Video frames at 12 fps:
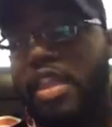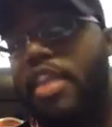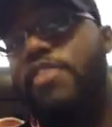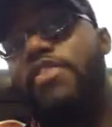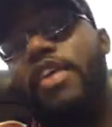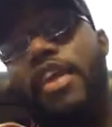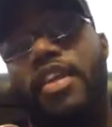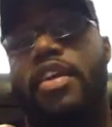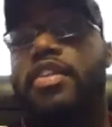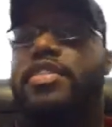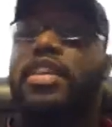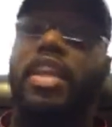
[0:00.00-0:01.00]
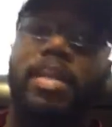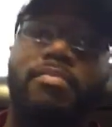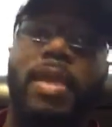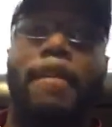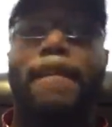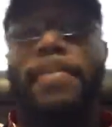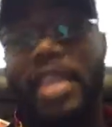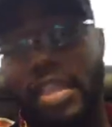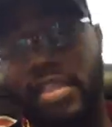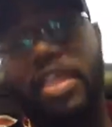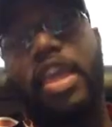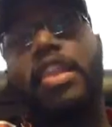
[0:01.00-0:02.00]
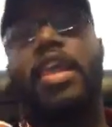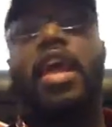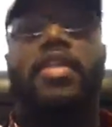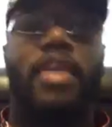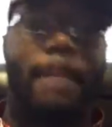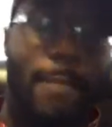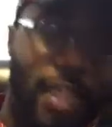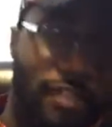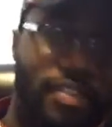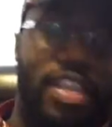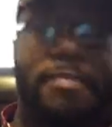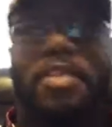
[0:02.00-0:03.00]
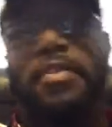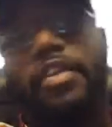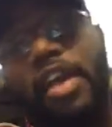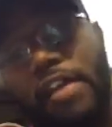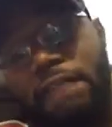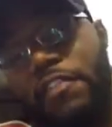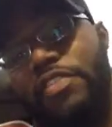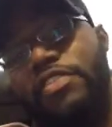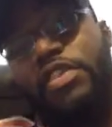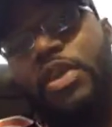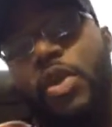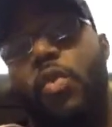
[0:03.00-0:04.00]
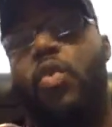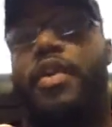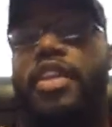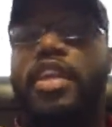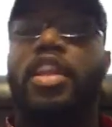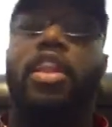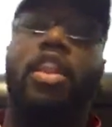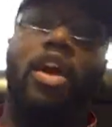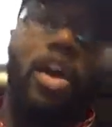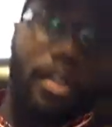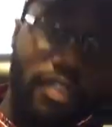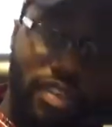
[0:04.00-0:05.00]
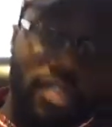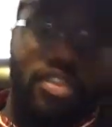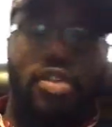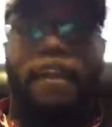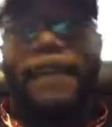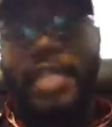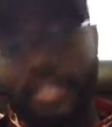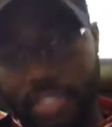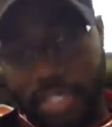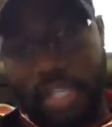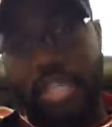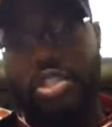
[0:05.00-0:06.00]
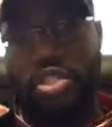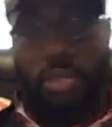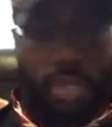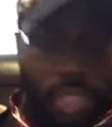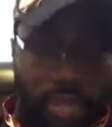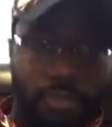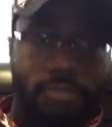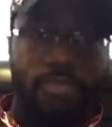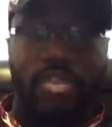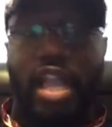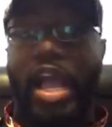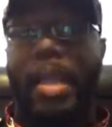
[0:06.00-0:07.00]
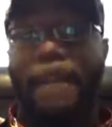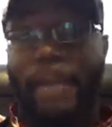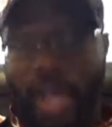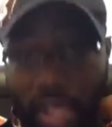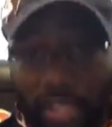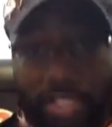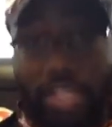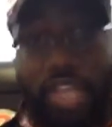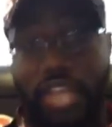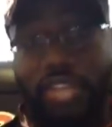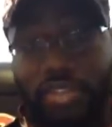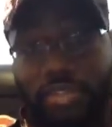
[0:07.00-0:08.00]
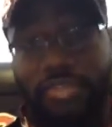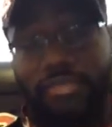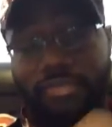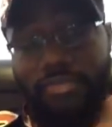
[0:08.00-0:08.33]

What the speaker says: And then a team that beat that best team in your conference went and lost your BCS streak. I apologize.